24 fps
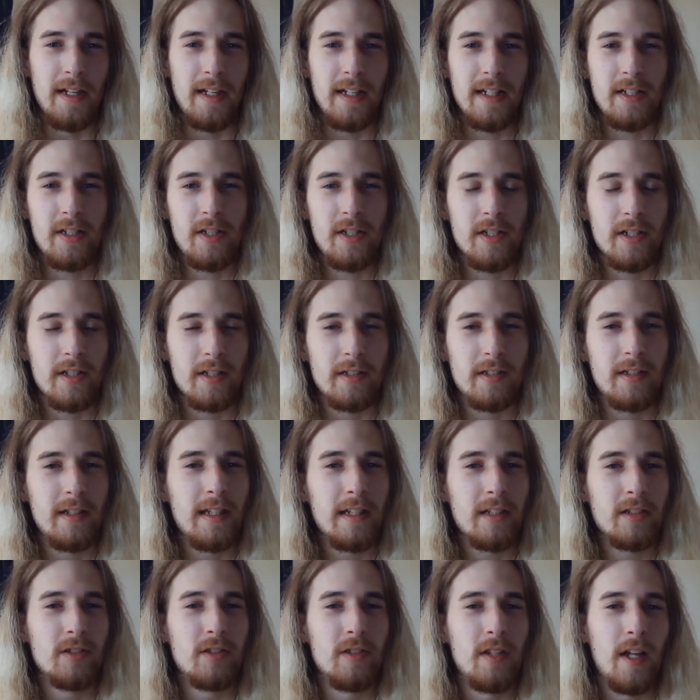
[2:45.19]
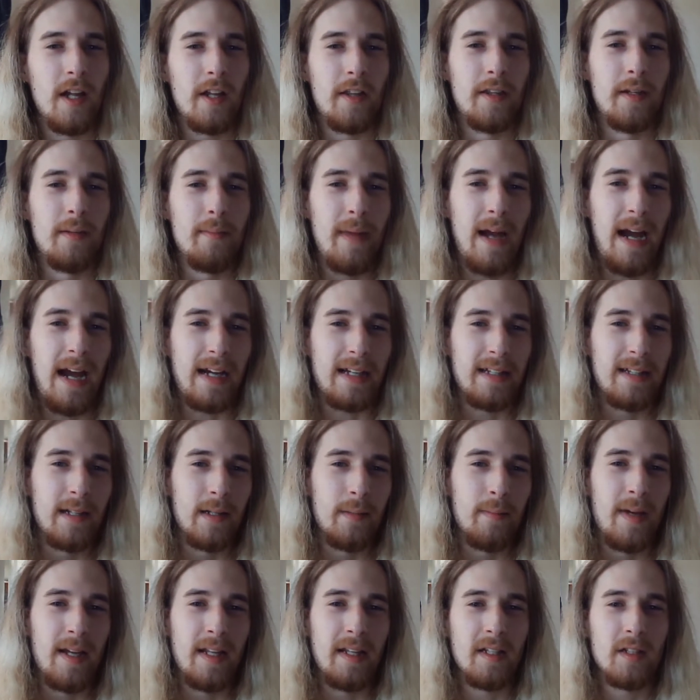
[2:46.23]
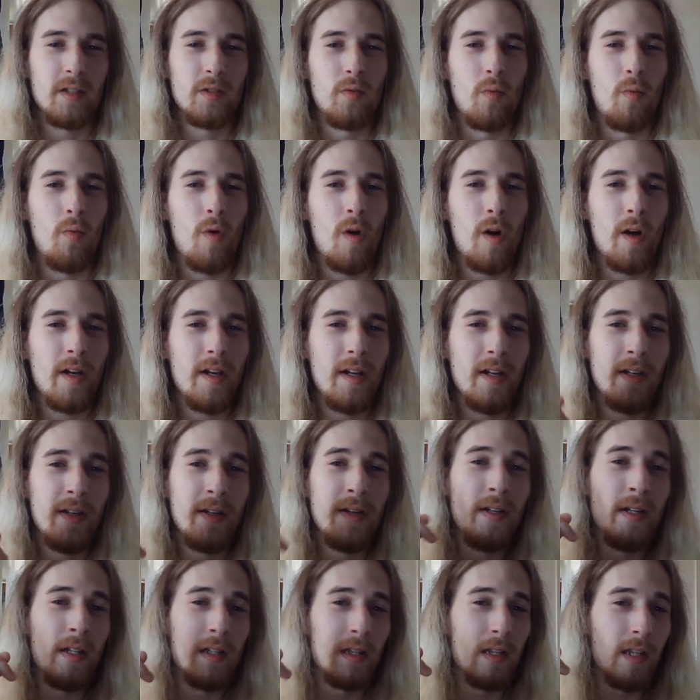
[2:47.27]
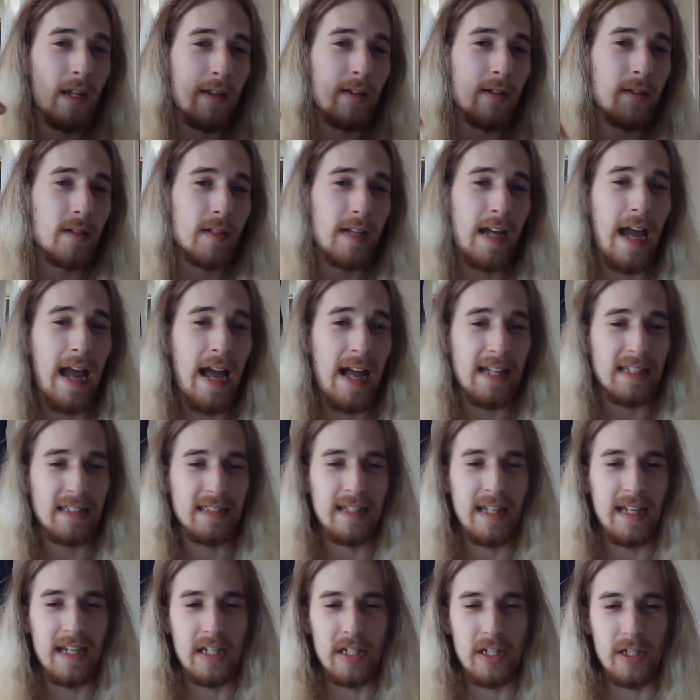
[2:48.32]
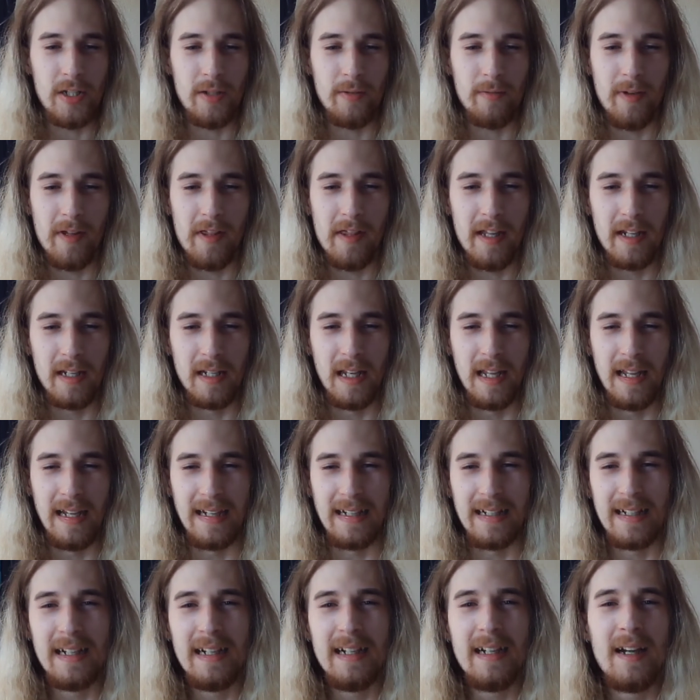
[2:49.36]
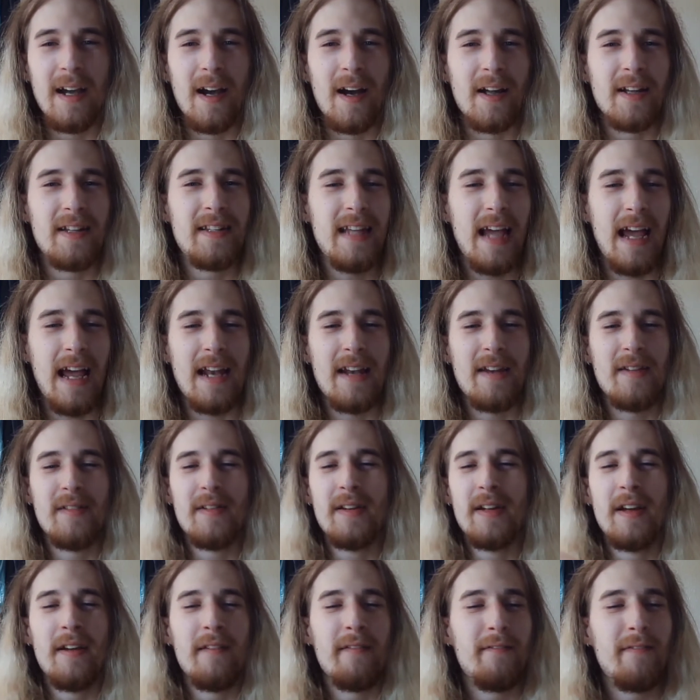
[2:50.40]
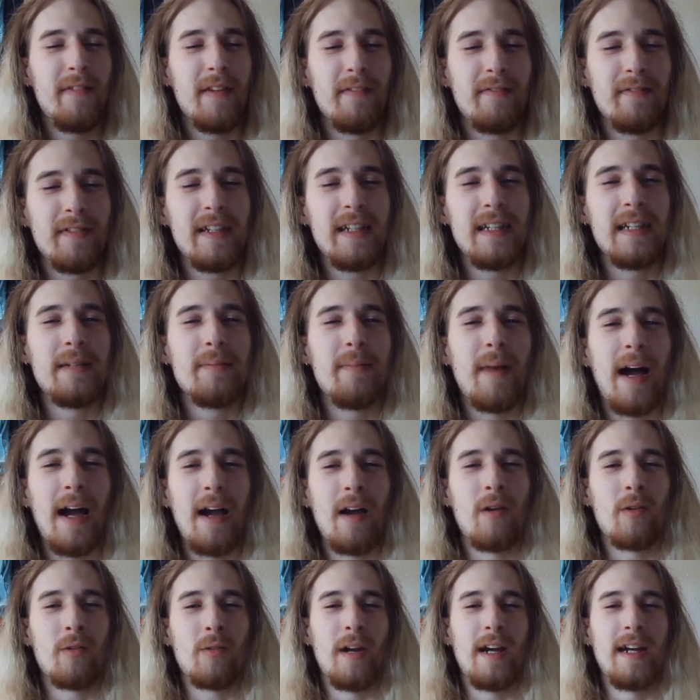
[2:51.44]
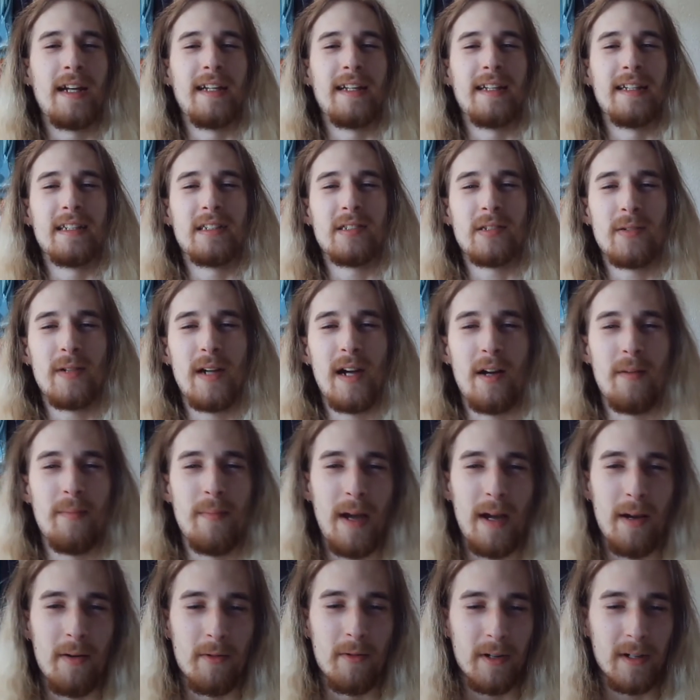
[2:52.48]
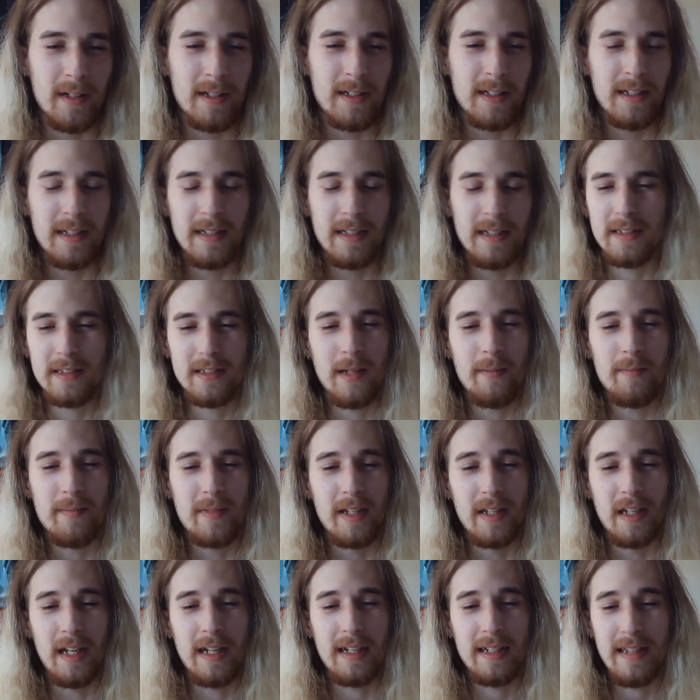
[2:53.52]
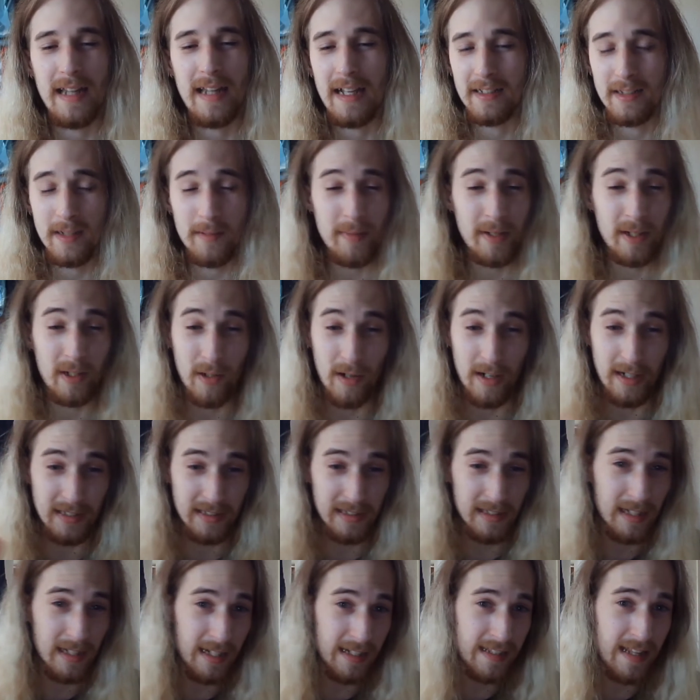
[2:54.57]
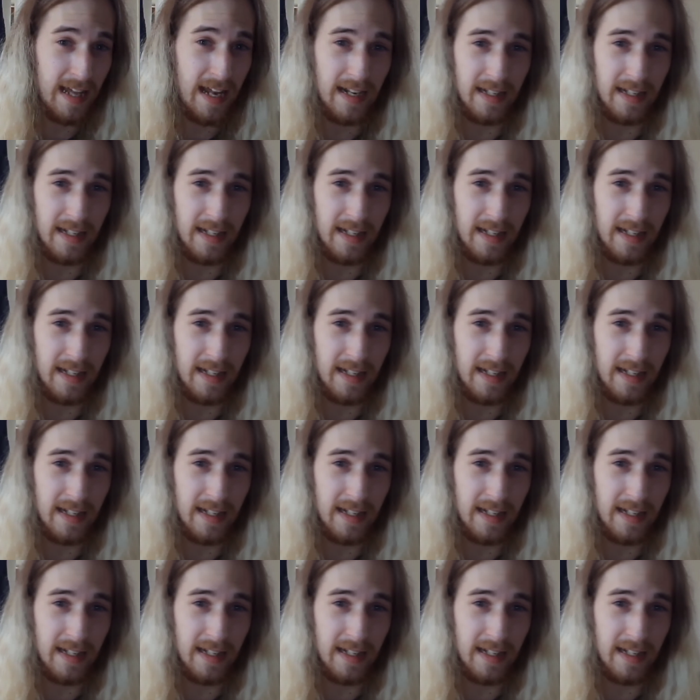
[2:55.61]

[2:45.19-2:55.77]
It's just, there's nothing back there, man. There's one little gas station within like a 10-15 mile radius around my work, something like that, something crazy like that.